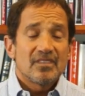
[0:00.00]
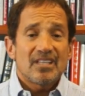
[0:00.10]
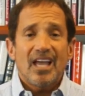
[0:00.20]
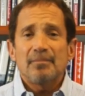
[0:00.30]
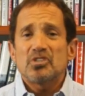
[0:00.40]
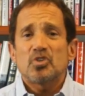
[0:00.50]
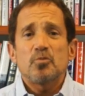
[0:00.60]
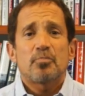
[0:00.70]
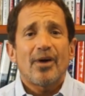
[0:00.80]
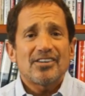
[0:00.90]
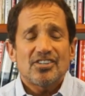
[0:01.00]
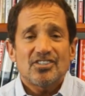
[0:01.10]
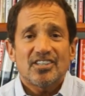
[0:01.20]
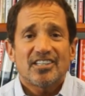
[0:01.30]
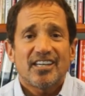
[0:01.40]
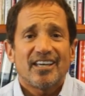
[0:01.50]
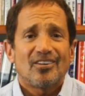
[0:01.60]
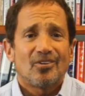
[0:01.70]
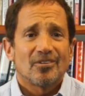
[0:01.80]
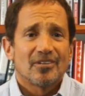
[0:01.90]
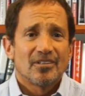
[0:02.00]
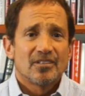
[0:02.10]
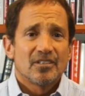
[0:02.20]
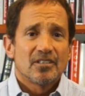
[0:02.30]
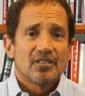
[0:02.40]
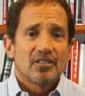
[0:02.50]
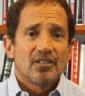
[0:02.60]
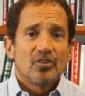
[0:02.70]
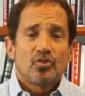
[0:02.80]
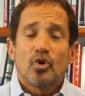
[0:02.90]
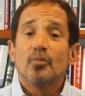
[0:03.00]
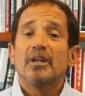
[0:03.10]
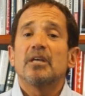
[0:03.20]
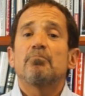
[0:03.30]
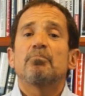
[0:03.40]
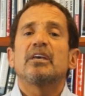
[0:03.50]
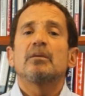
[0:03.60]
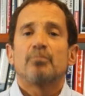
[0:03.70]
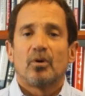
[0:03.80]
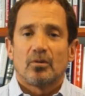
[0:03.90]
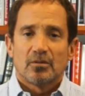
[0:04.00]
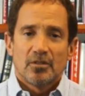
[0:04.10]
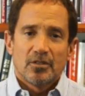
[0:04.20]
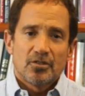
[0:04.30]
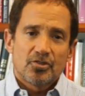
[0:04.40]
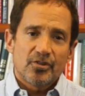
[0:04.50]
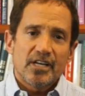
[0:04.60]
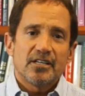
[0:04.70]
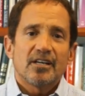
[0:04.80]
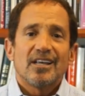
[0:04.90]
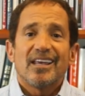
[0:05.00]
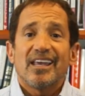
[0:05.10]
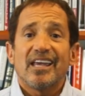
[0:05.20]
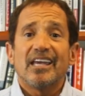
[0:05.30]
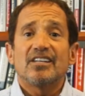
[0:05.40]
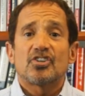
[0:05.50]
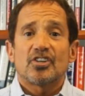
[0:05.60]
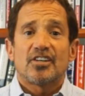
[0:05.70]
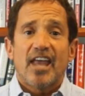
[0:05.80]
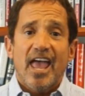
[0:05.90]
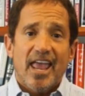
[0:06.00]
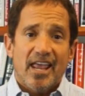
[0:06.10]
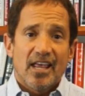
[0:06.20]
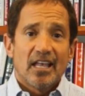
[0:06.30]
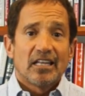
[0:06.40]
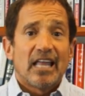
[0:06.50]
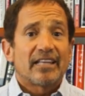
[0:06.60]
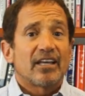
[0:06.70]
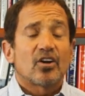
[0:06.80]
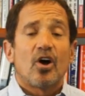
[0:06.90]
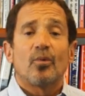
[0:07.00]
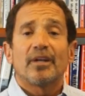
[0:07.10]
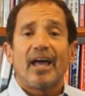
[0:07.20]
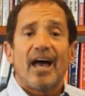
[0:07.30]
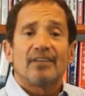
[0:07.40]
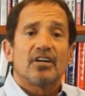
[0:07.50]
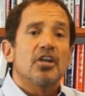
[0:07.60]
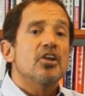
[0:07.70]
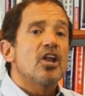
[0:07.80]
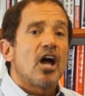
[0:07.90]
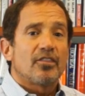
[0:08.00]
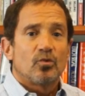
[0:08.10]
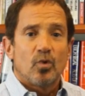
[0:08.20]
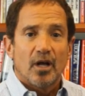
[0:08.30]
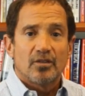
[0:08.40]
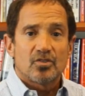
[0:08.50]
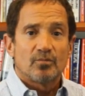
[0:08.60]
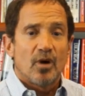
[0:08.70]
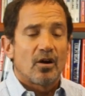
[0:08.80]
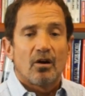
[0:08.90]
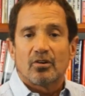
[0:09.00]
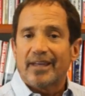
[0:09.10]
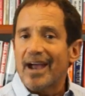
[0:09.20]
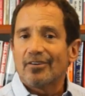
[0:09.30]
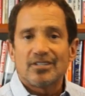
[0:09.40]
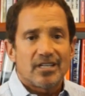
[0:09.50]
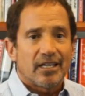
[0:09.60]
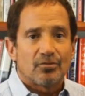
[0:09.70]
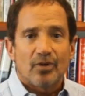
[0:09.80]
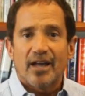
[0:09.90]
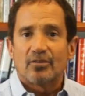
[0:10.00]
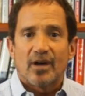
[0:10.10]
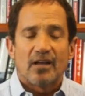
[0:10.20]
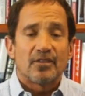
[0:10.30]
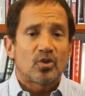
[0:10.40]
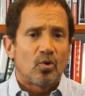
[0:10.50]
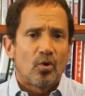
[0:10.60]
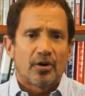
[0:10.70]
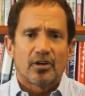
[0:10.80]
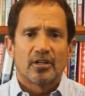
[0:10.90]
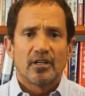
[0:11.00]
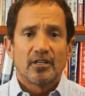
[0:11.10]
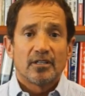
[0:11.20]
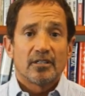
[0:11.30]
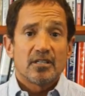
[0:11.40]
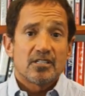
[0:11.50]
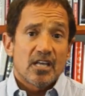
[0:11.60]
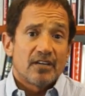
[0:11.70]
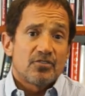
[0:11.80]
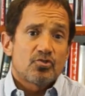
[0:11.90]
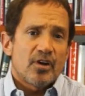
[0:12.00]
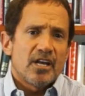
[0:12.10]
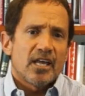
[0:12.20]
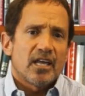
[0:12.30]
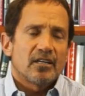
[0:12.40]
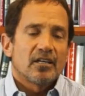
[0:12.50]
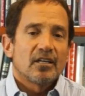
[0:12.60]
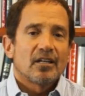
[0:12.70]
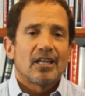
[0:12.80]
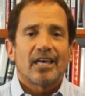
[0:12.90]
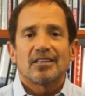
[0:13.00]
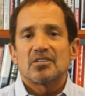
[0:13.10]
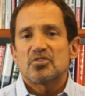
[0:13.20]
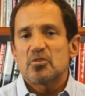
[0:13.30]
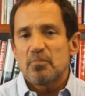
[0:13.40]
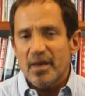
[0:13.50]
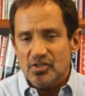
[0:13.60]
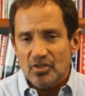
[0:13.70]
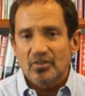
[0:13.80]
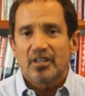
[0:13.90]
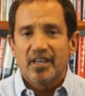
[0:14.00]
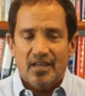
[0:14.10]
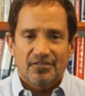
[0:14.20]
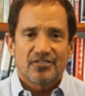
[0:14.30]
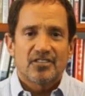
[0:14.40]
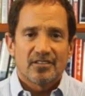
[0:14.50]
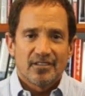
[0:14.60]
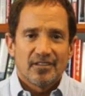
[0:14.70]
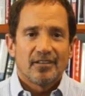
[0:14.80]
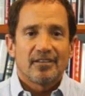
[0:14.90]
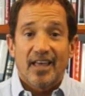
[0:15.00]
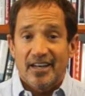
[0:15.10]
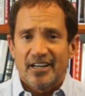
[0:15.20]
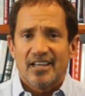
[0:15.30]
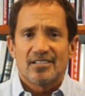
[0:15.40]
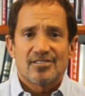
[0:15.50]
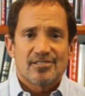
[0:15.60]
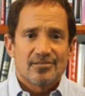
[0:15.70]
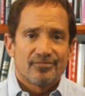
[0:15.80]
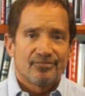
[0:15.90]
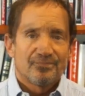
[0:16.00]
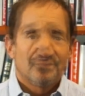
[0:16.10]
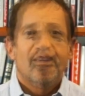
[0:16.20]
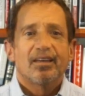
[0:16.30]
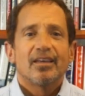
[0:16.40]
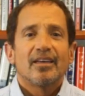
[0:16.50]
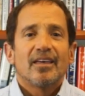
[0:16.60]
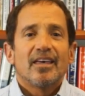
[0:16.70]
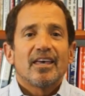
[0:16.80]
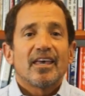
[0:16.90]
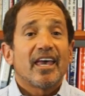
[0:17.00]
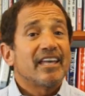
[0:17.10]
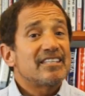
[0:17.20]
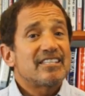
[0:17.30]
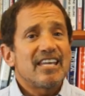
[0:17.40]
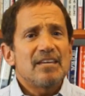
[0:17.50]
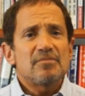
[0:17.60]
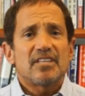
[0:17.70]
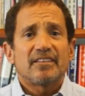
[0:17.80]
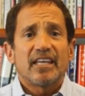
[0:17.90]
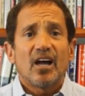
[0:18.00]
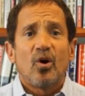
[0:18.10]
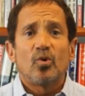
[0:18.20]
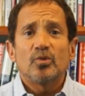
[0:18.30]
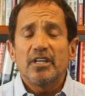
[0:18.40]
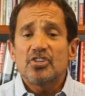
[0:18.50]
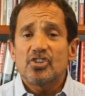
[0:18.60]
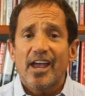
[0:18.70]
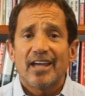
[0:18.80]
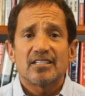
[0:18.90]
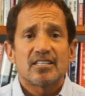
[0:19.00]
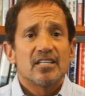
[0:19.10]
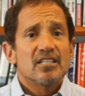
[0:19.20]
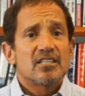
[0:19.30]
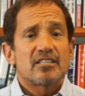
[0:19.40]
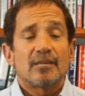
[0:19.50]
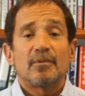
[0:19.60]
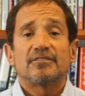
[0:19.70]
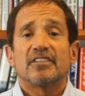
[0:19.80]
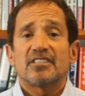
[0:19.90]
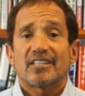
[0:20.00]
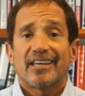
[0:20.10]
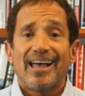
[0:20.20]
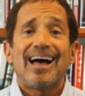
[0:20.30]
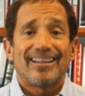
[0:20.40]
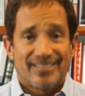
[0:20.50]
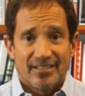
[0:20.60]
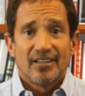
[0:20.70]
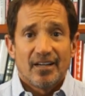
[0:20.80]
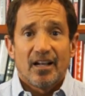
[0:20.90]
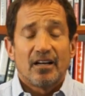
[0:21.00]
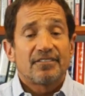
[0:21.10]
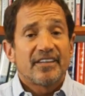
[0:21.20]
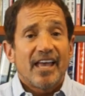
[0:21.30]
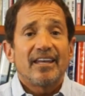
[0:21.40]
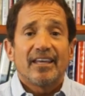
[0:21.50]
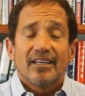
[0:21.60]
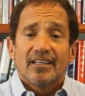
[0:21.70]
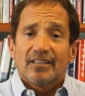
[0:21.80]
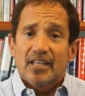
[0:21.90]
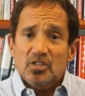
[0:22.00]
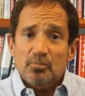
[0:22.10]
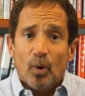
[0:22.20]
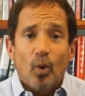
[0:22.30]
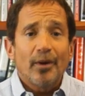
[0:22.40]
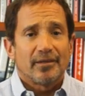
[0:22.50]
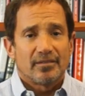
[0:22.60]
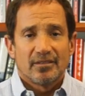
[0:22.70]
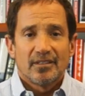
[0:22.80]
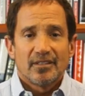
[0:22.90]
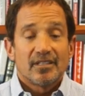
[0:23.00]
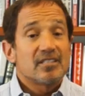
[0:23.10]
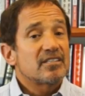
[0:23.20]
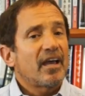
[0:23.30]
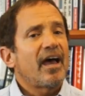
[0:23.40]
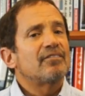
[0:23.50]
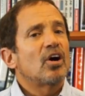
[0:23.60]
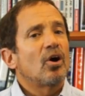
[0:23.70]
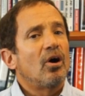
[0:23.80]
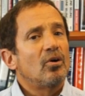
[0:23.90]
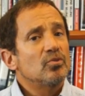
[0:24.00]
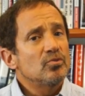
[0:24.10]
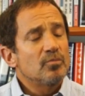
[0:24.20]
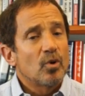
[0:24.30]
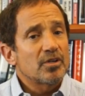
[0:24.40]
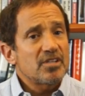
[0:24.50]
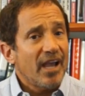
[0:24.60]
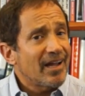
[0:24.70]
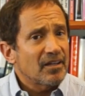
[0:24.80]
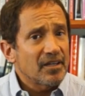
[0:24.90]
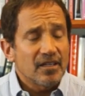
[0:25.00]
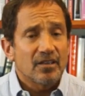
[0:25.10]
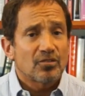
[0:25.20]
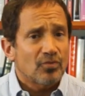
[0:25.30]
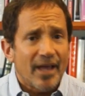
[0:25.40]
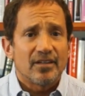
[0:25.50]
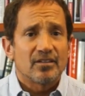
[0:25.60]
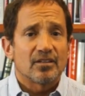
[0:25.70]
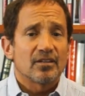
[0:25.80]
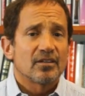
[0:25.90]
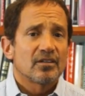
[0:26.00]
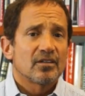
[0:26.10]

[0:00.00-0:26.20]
Time is too precious to kill. Too many people treat each day like they're going to have another one tomorrow, guaranteed right around the corner, instead of treating it like the special gift that it is. It seems that the only chance some of us got of getting this point is to have our own mortality threatened,